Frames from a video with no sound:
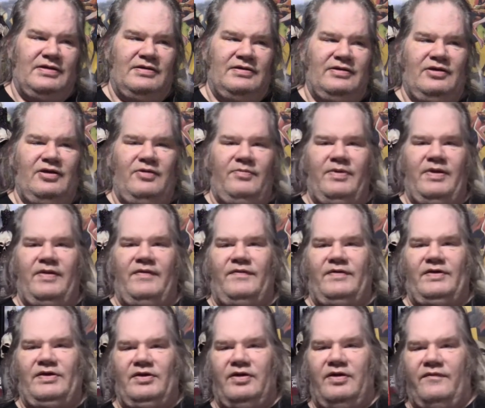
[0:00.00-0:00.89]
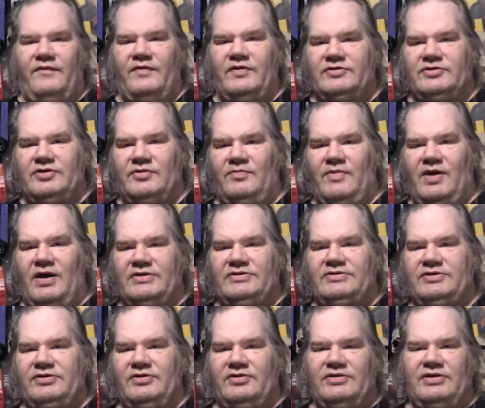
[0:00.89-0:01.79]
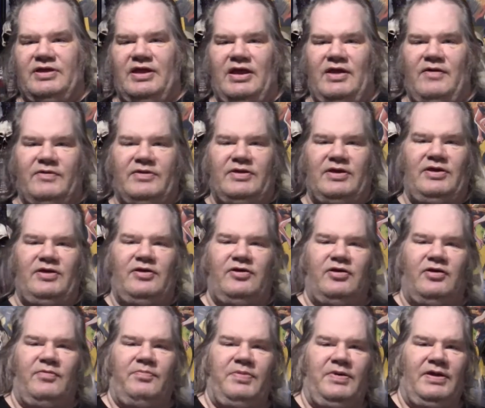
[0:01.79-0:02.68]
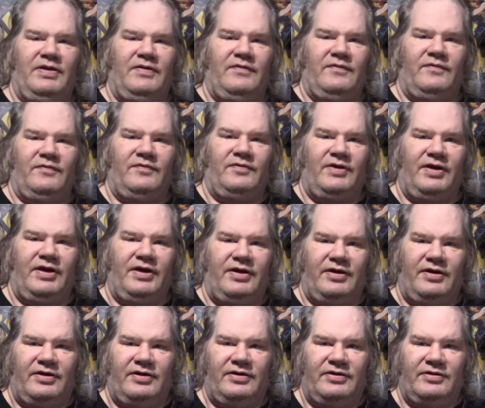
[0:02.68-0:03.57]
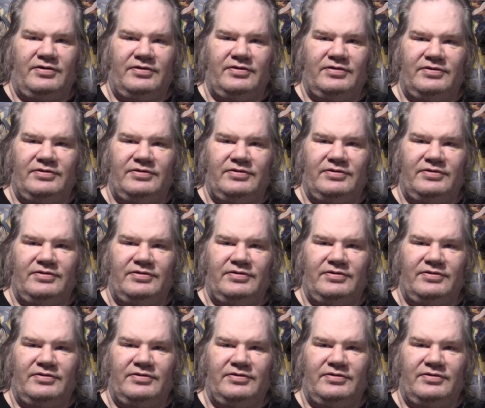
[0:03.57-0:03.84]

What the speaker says: little bit of a Universal Monster thing with a European flair?